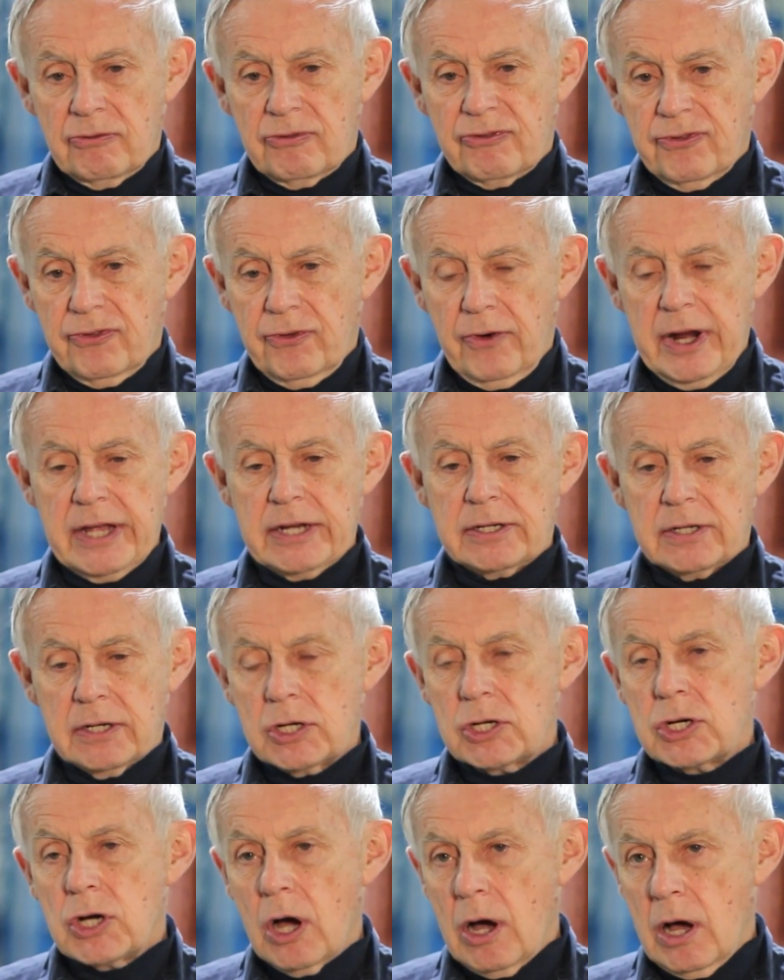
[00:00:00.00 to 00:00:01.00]
freight
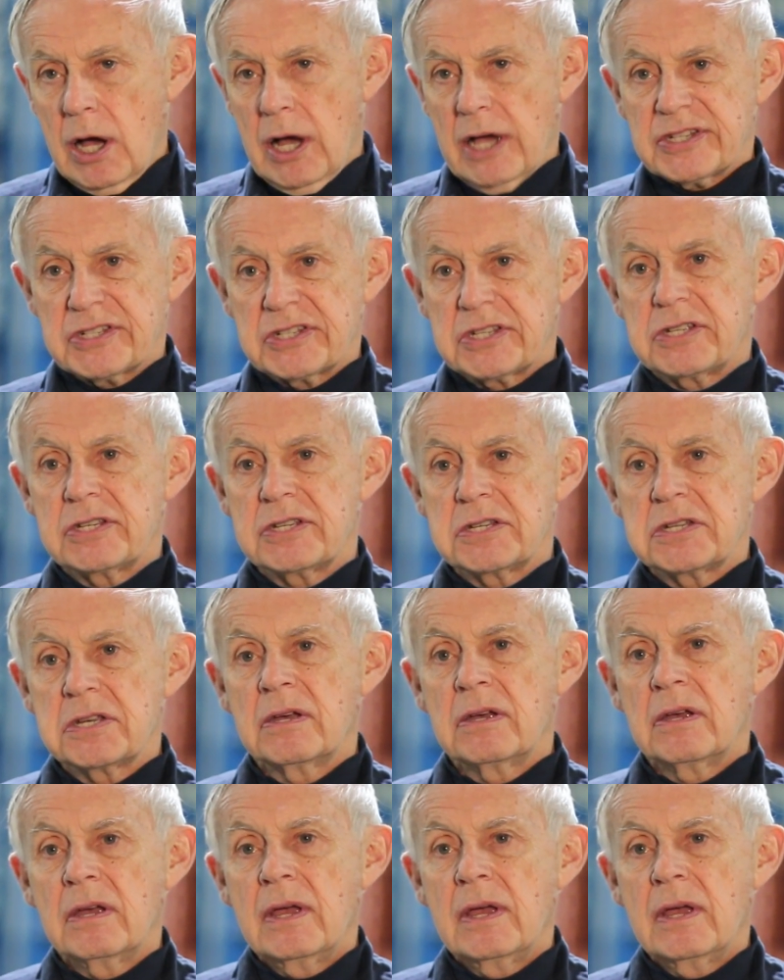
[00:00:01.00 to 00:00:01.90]
costs